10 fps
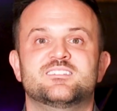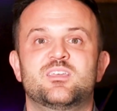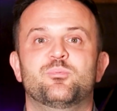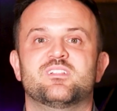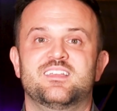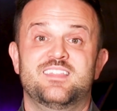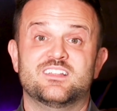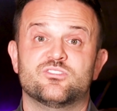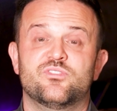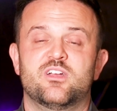Typically,
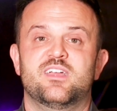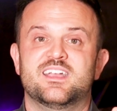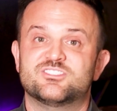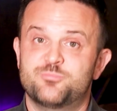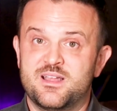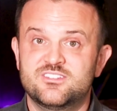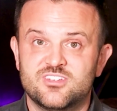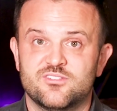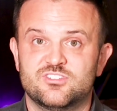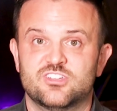that's very
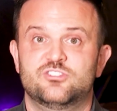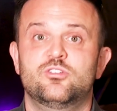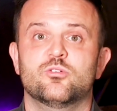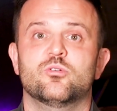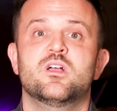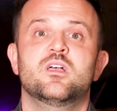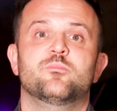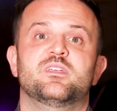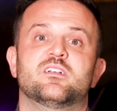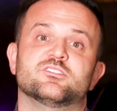expensive to do
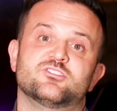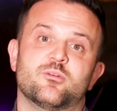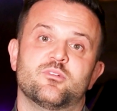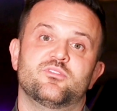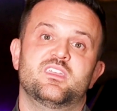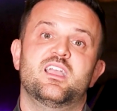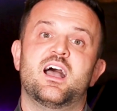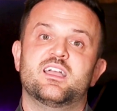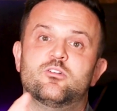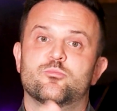because some of the
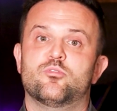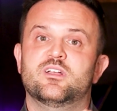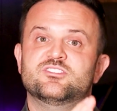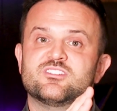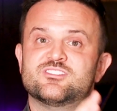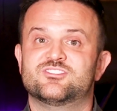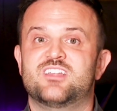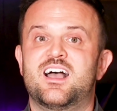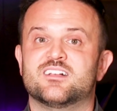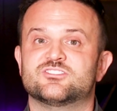higher priced
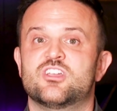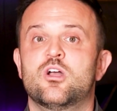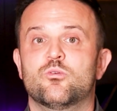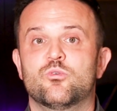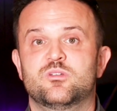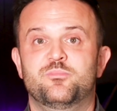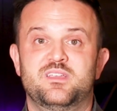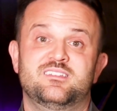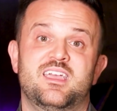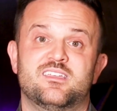stocks would
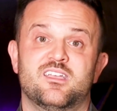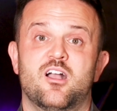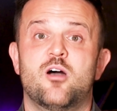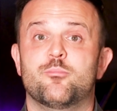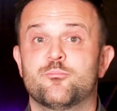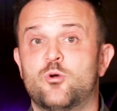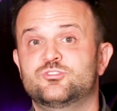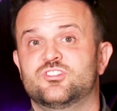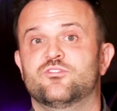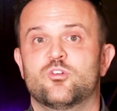be taking up
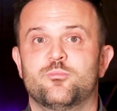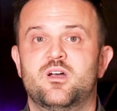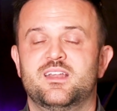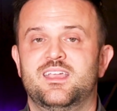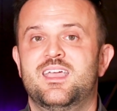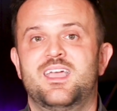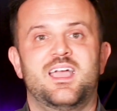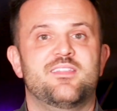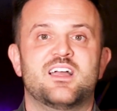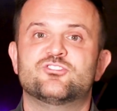most of your money,
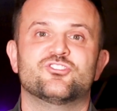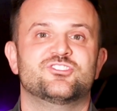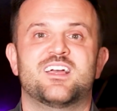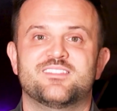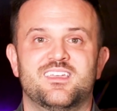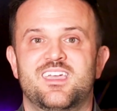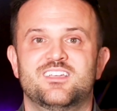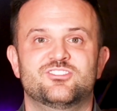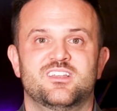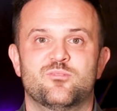and that's just not the
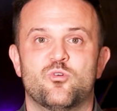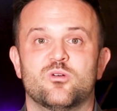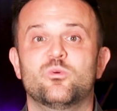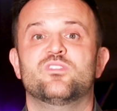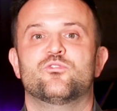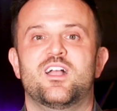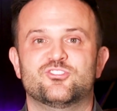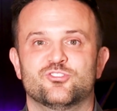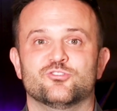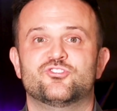case anymore with
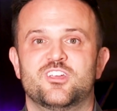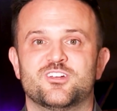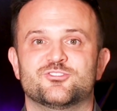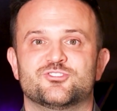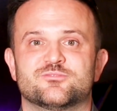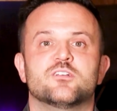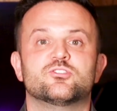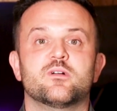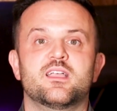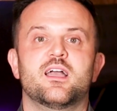fractional shares.
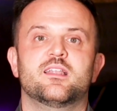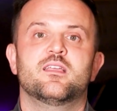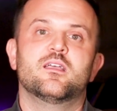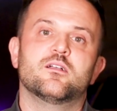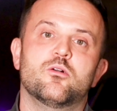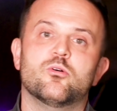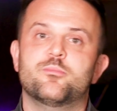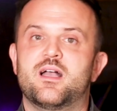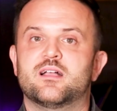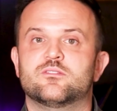So again,
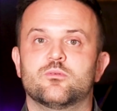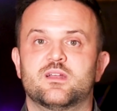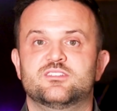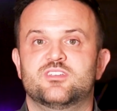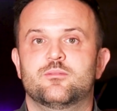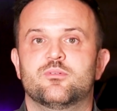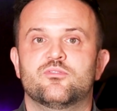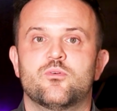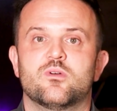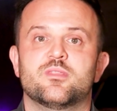going back to what I said
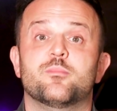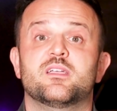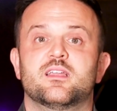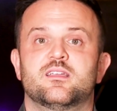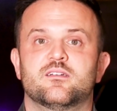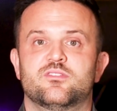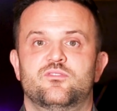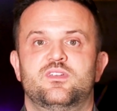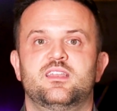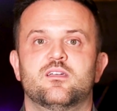before in the beginning of the
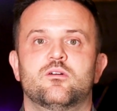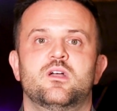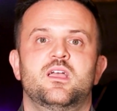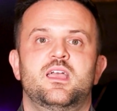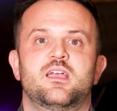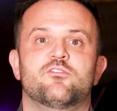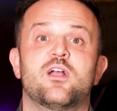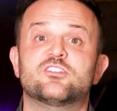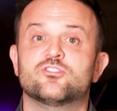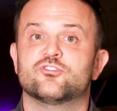video,
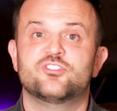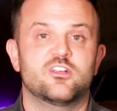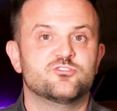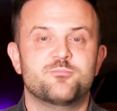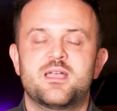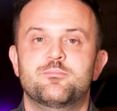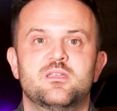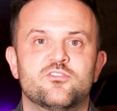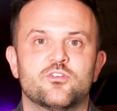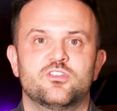fractional shares might
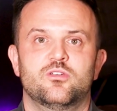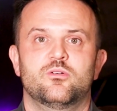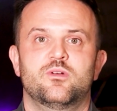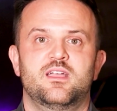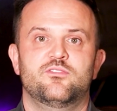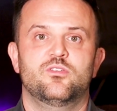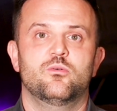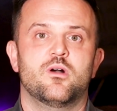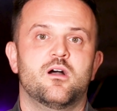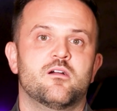be for you if
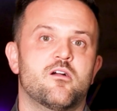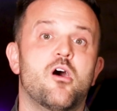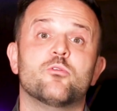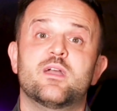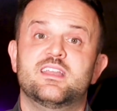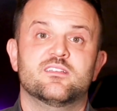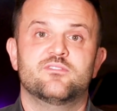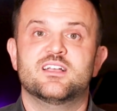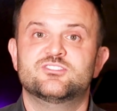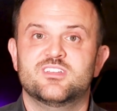you are already
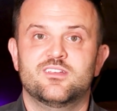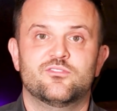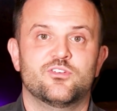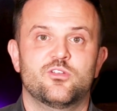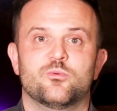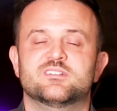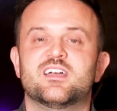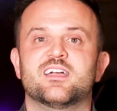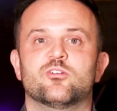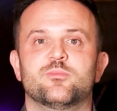investing for your
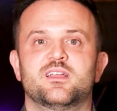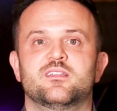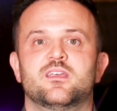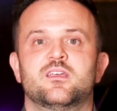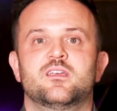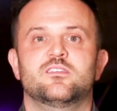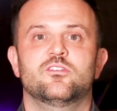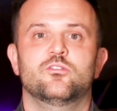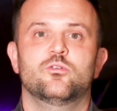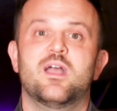retirement,
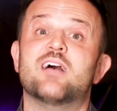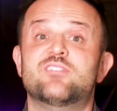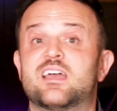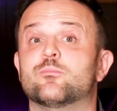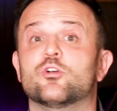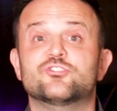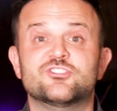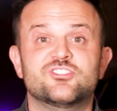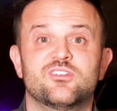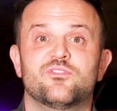you have that
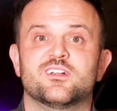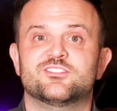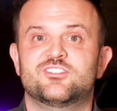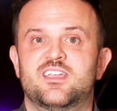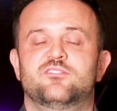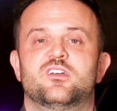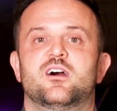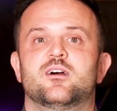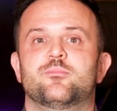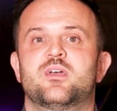emergency fund saved
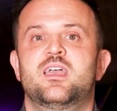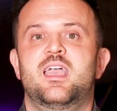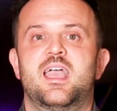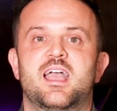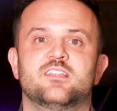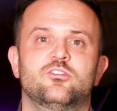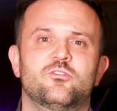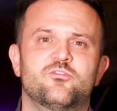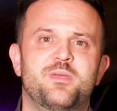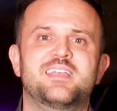up, and
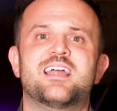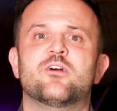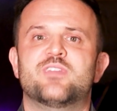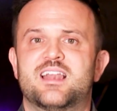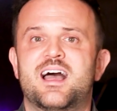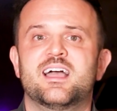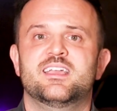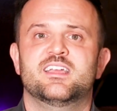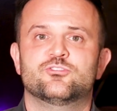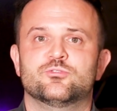you've paid down that high
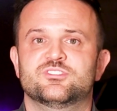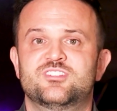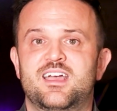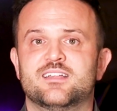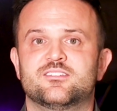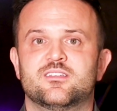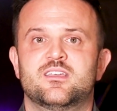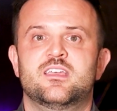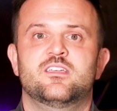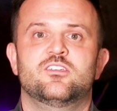interest debt.
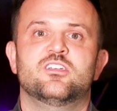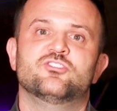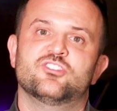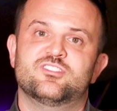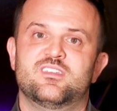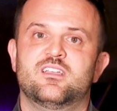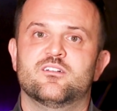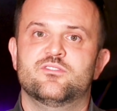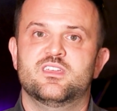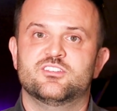You can just think
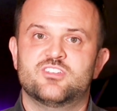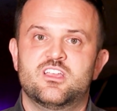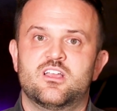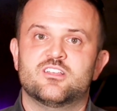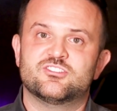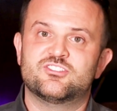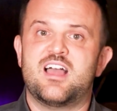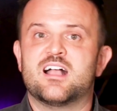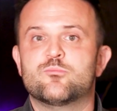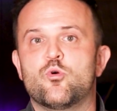of this
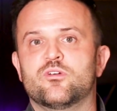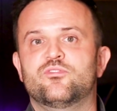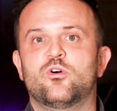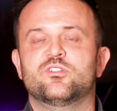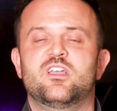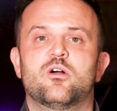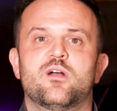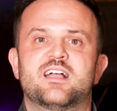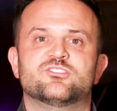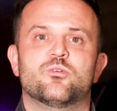stock portfolio
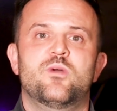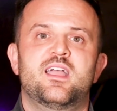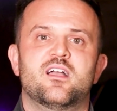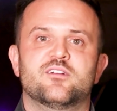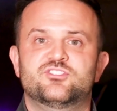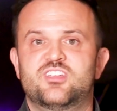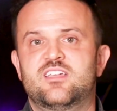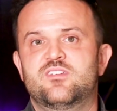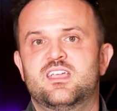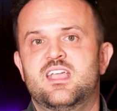as a way of
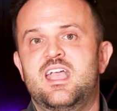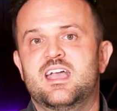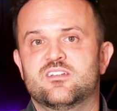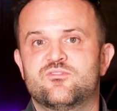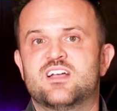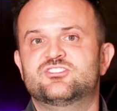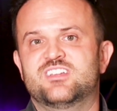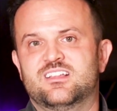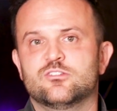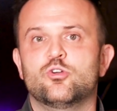saving and
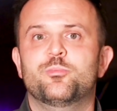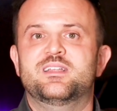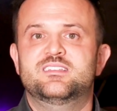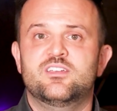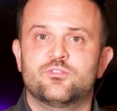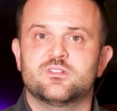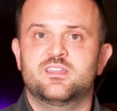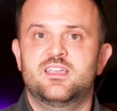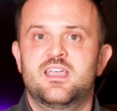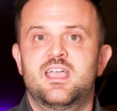investing a little bit
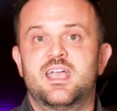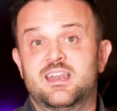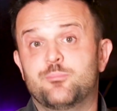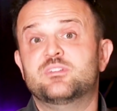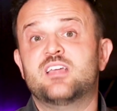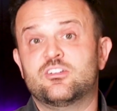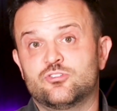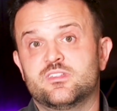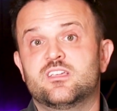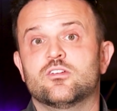differently, and it
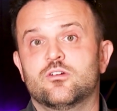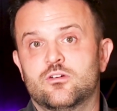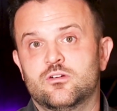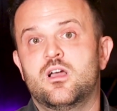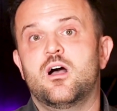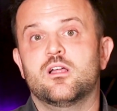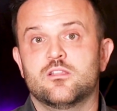potentially can earn a